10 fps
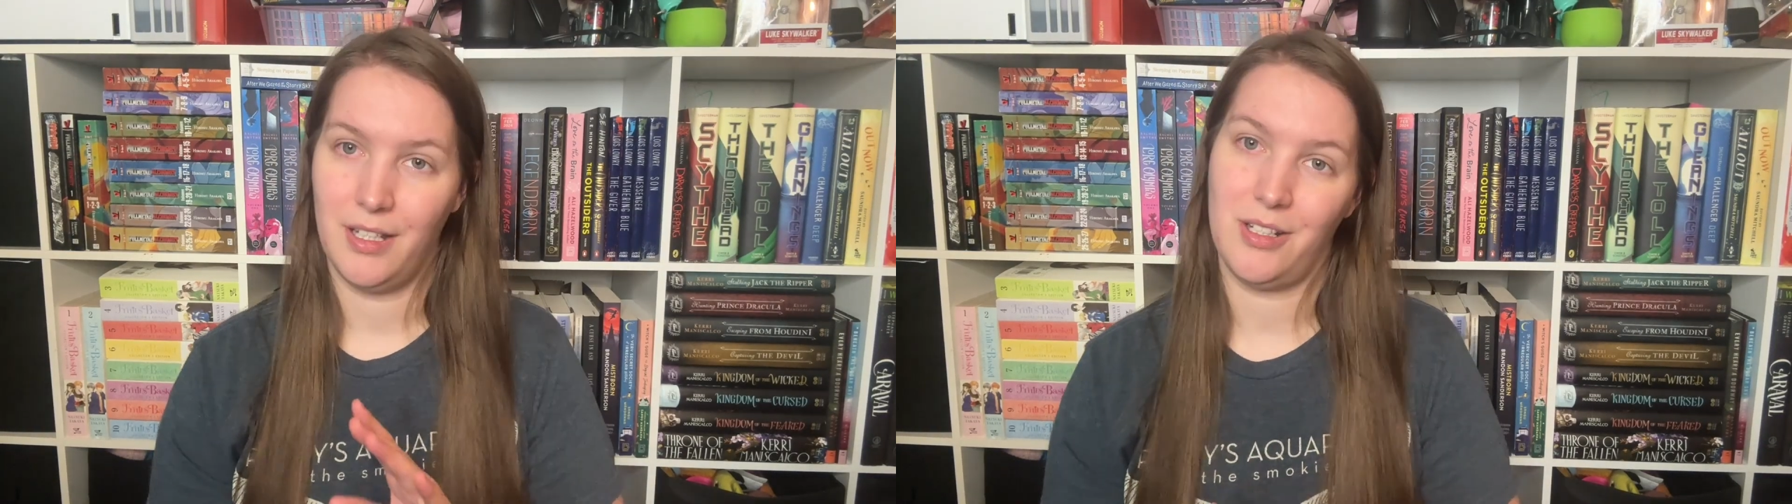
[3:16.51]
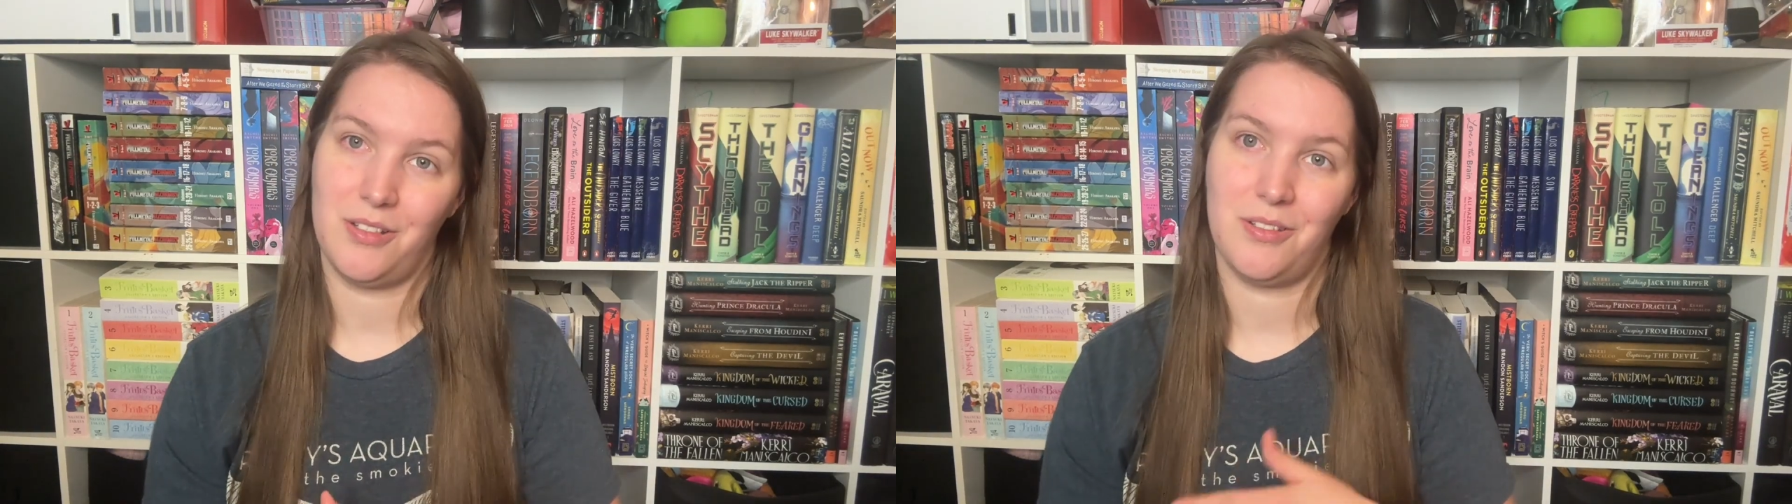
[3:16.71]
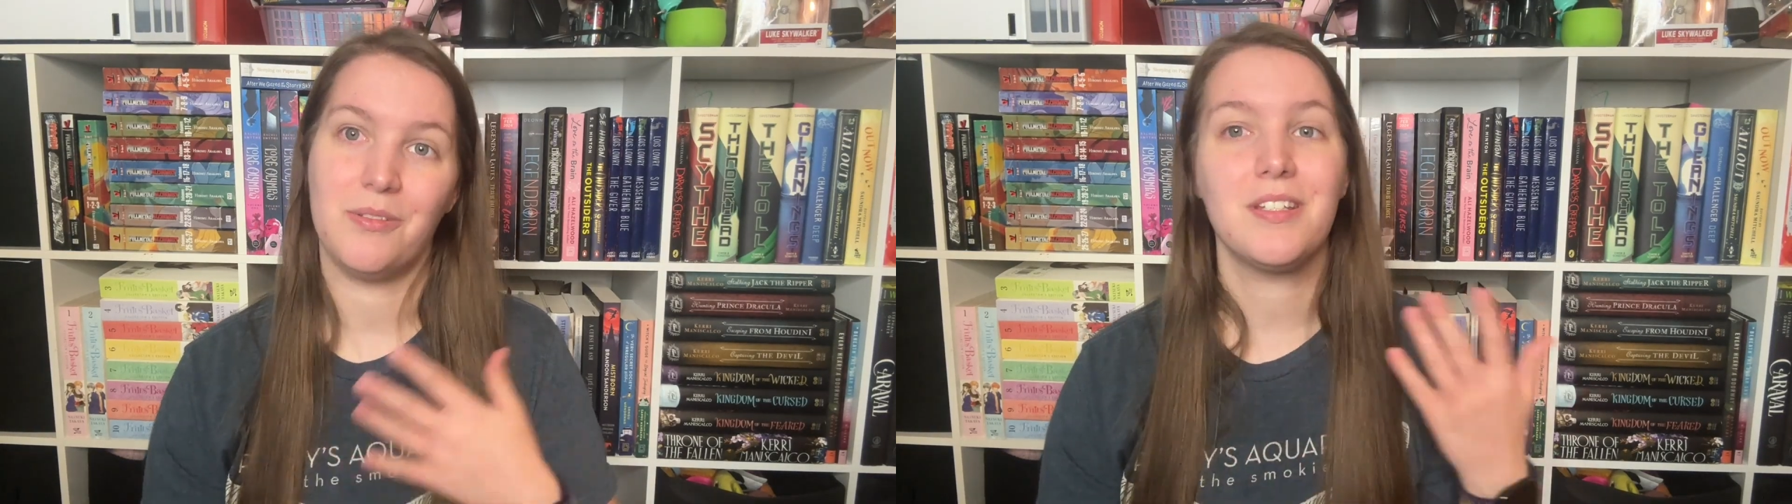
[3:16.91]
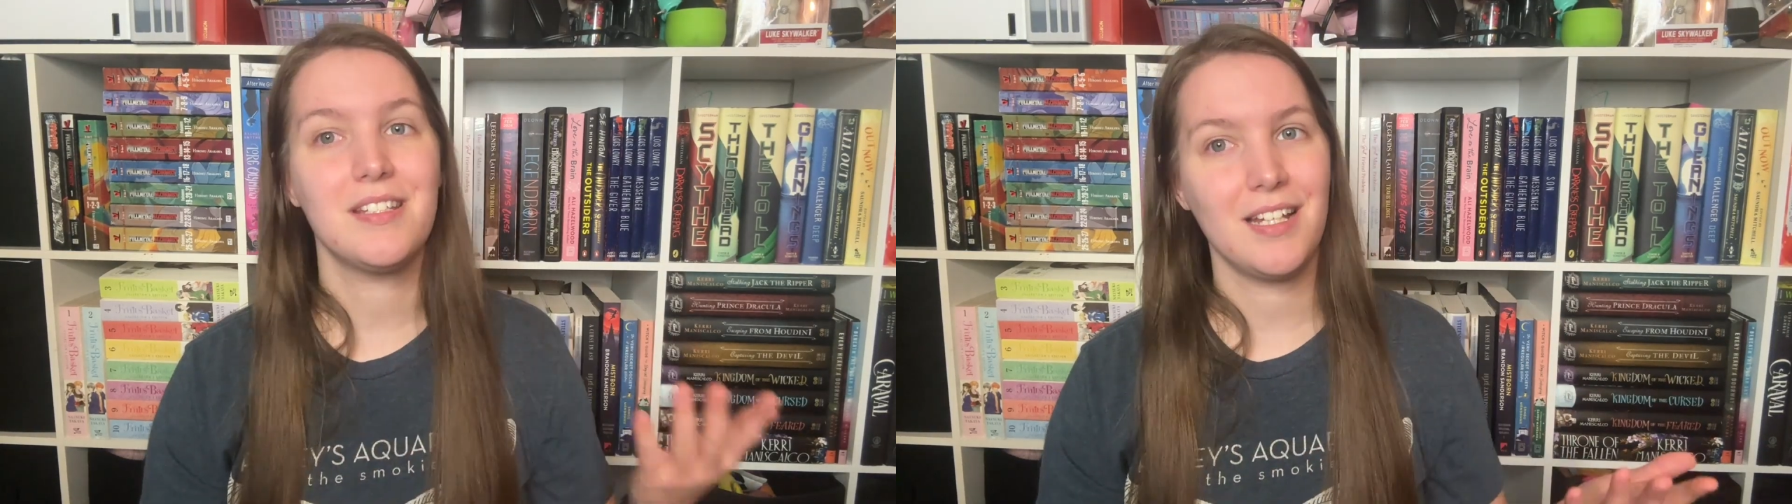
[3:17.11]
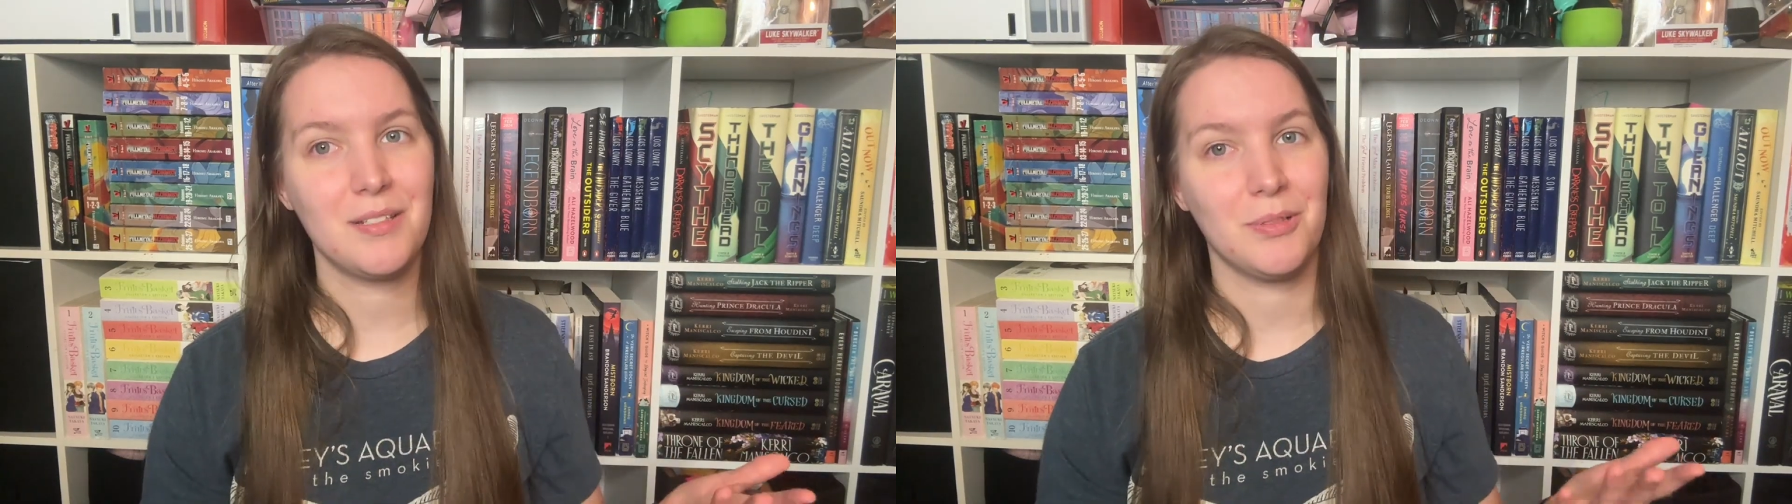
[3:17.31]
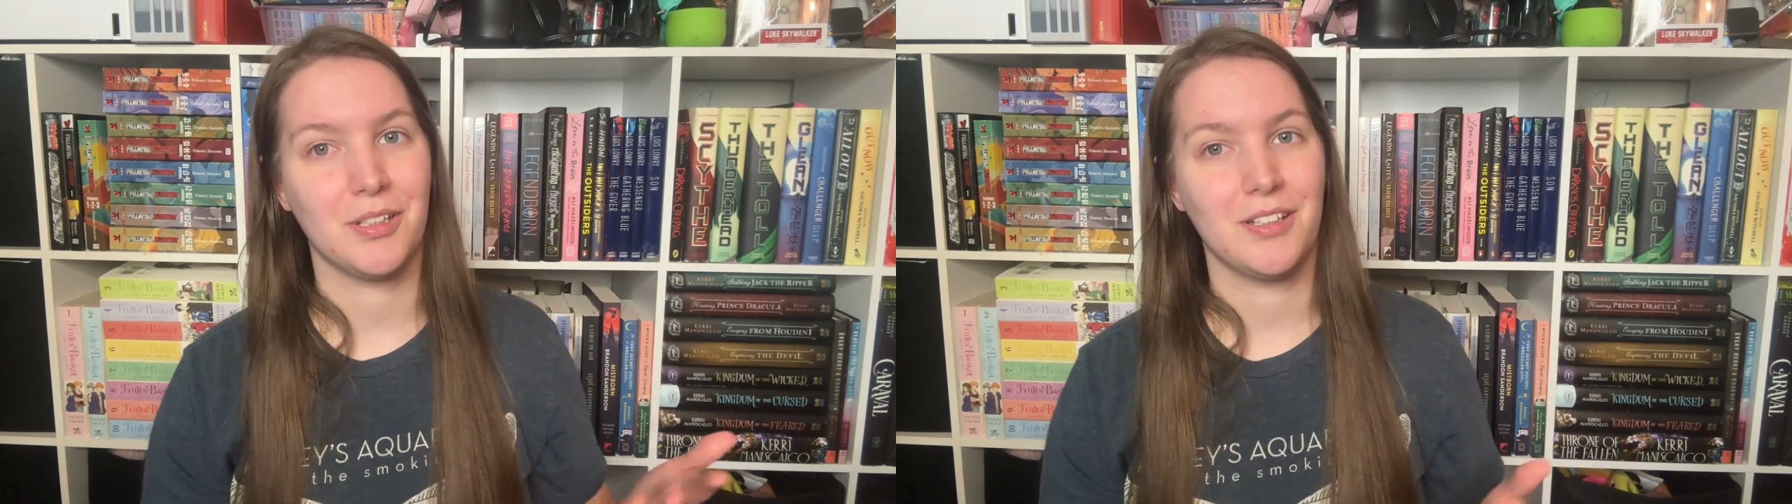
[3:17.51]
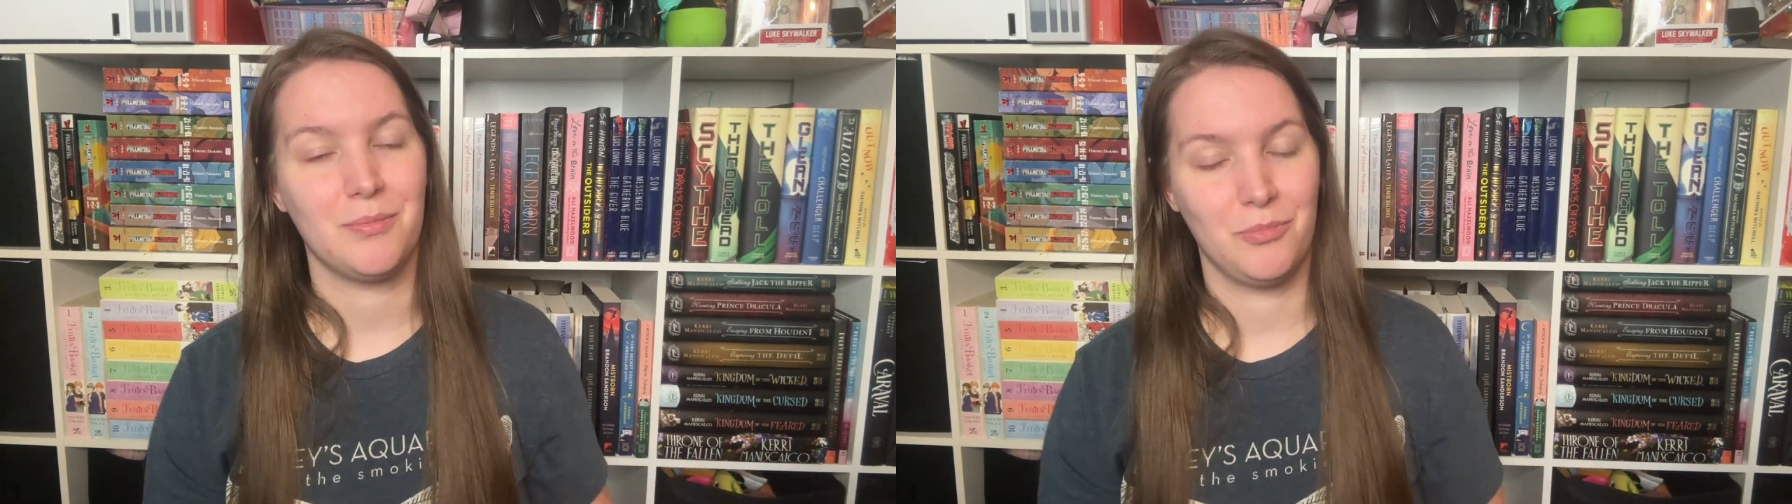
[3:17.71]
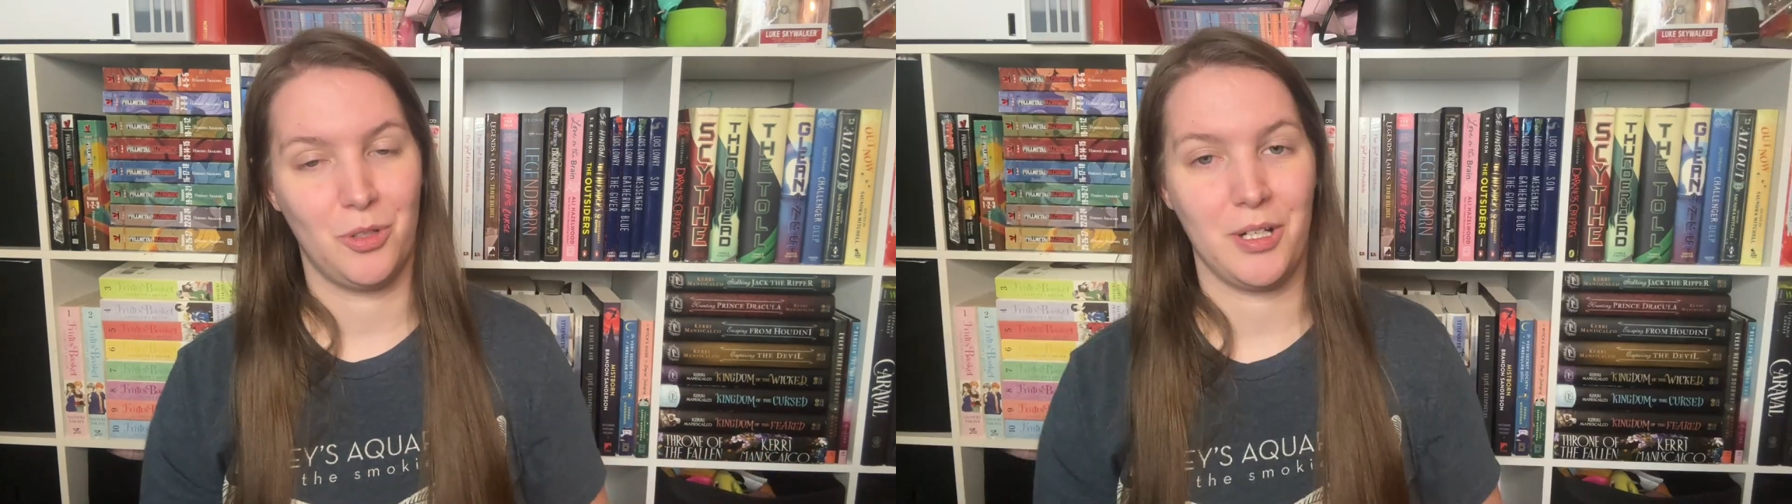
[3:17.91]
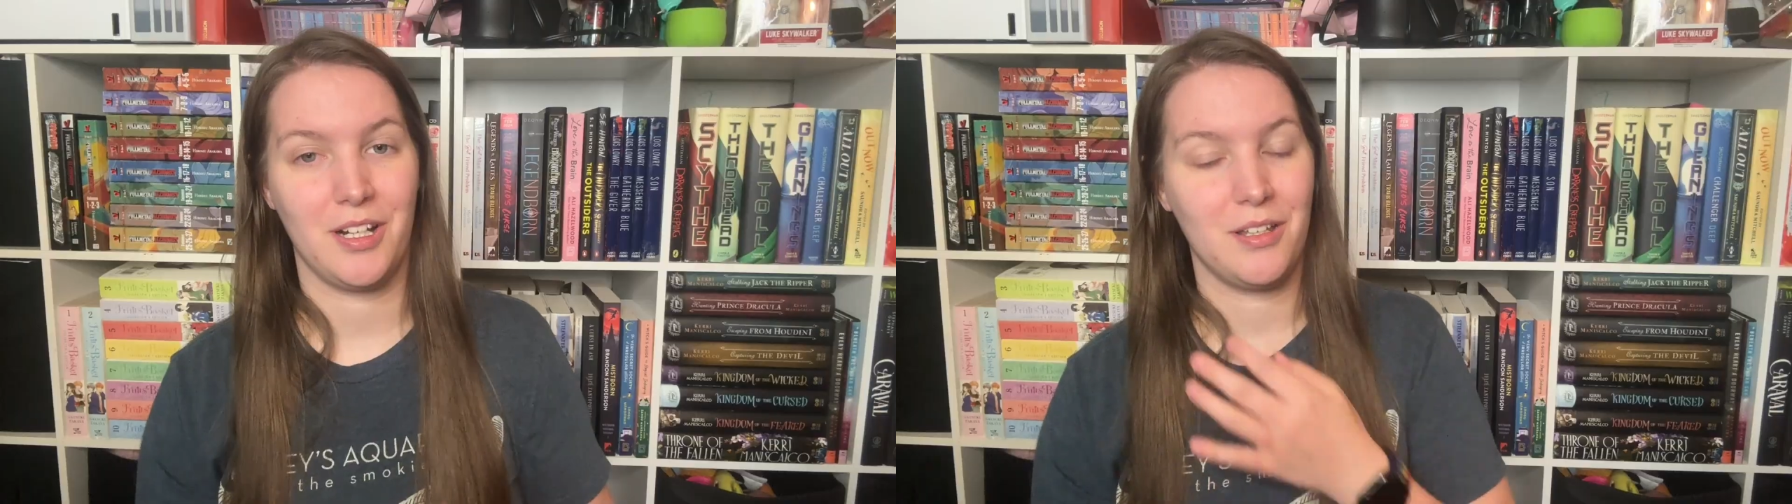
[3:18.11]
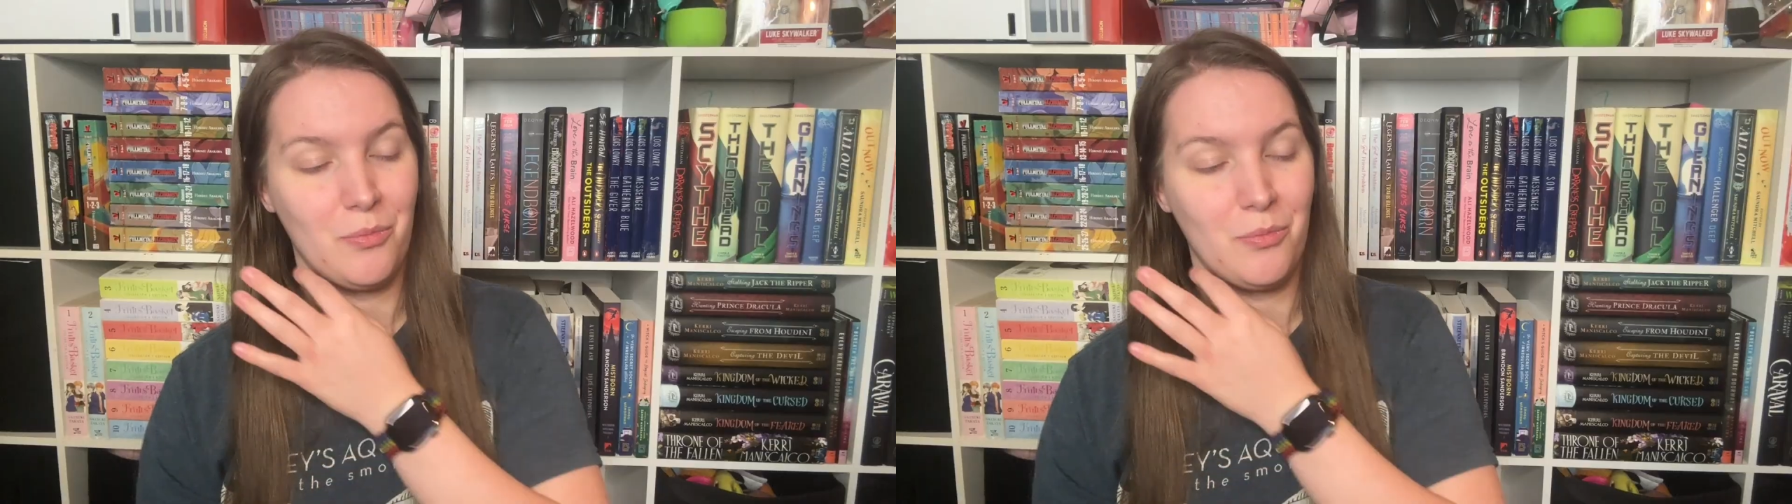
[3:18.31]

And also this next book won